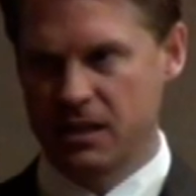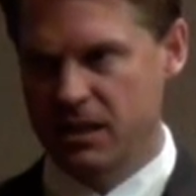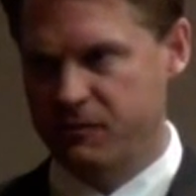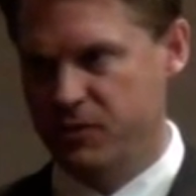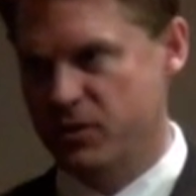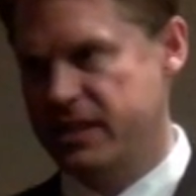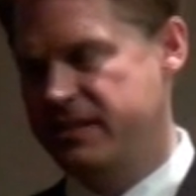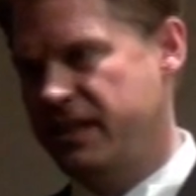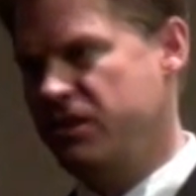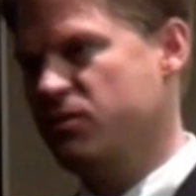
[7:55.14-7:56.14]
If you
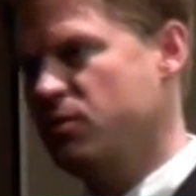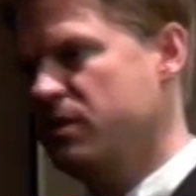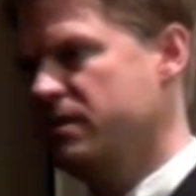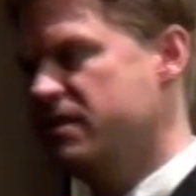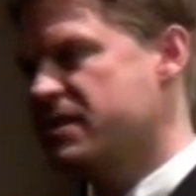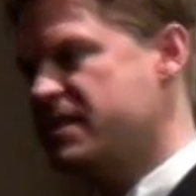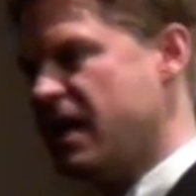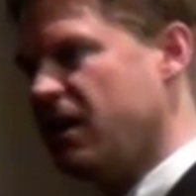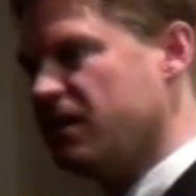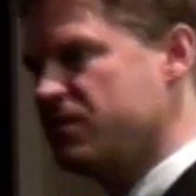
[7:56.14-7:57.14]
continue to
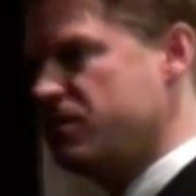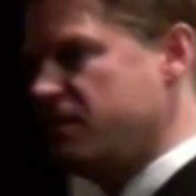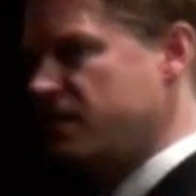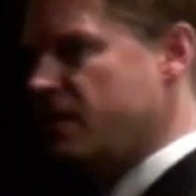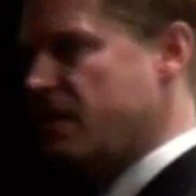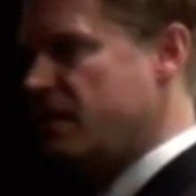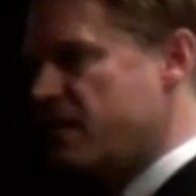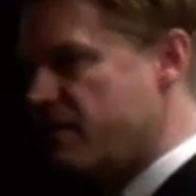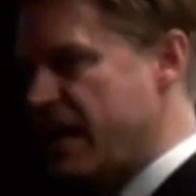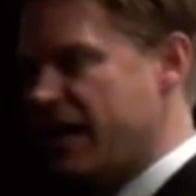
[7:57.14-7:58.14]
sell
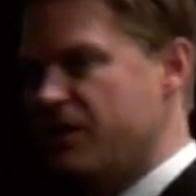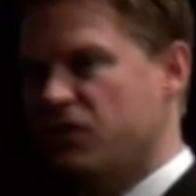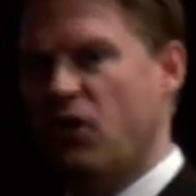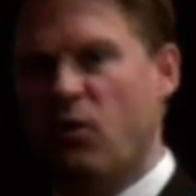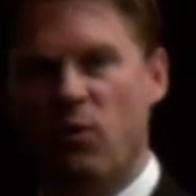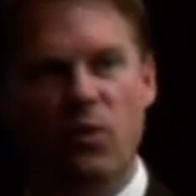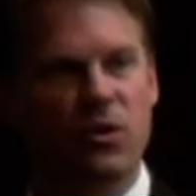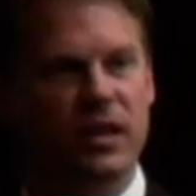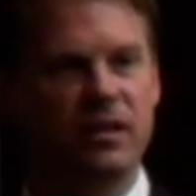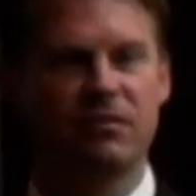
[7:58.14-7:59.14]
that, don't
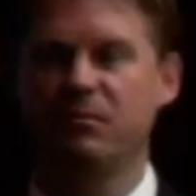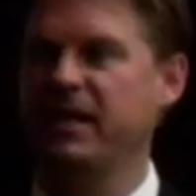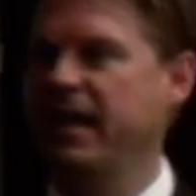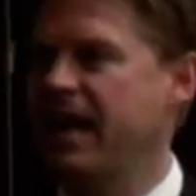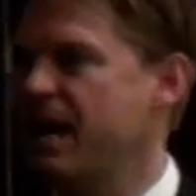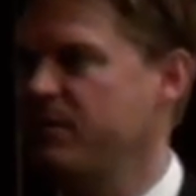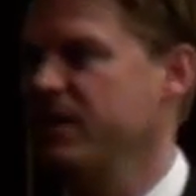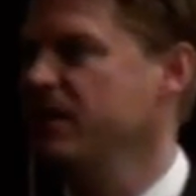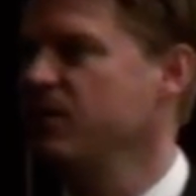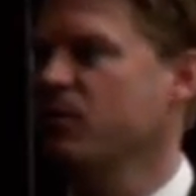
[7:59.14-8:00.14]
worry, be
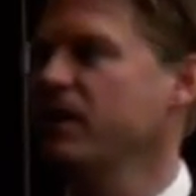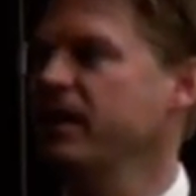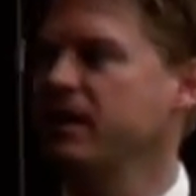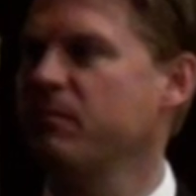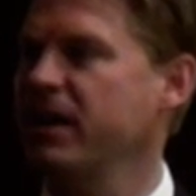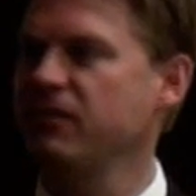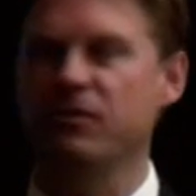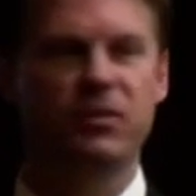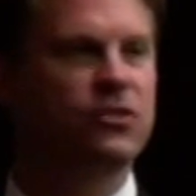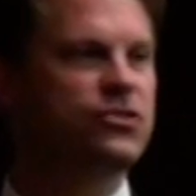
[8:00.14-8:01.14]
happy, we're going money
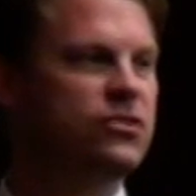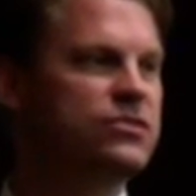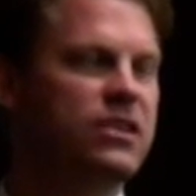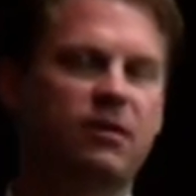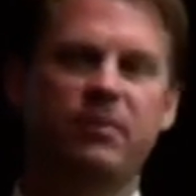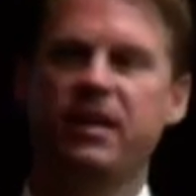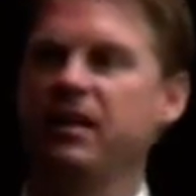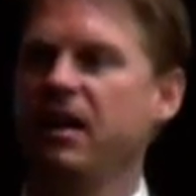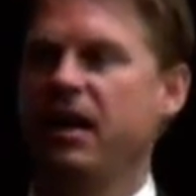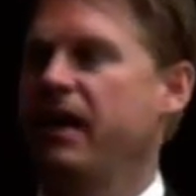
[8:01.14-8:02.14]
from your insurance company,
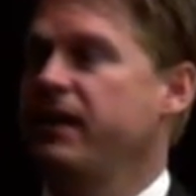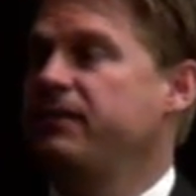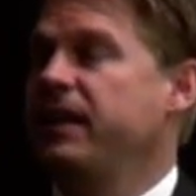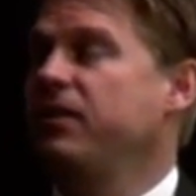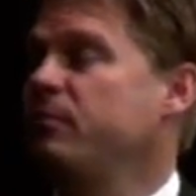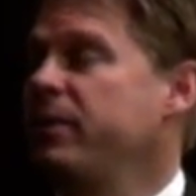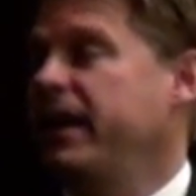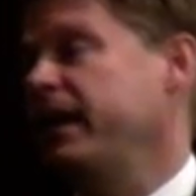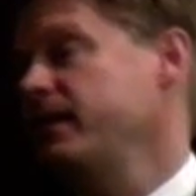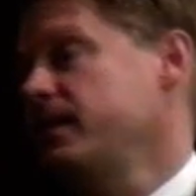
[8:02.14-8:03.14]
and if they don't
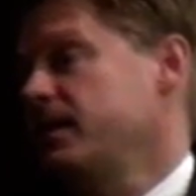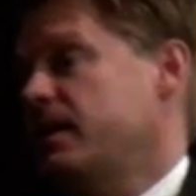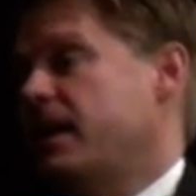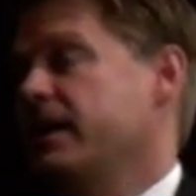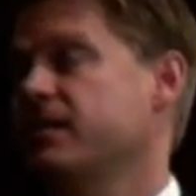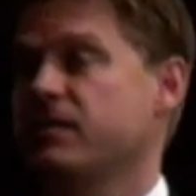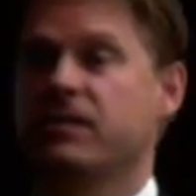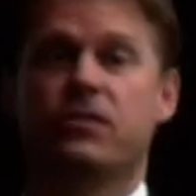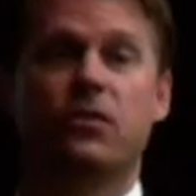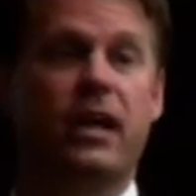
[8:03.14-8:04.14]
pay, I guess
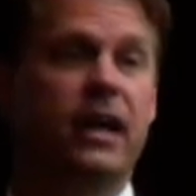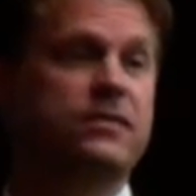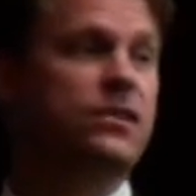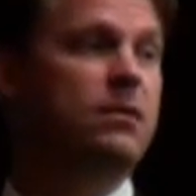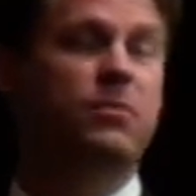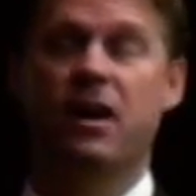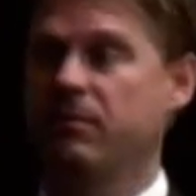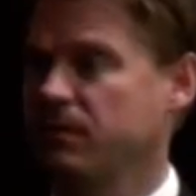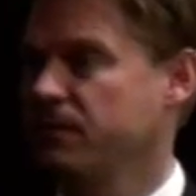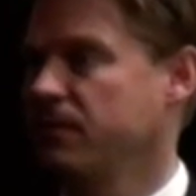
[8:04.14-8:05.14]
it's okay, it's our
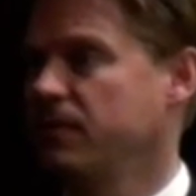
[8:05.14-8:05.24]
problem.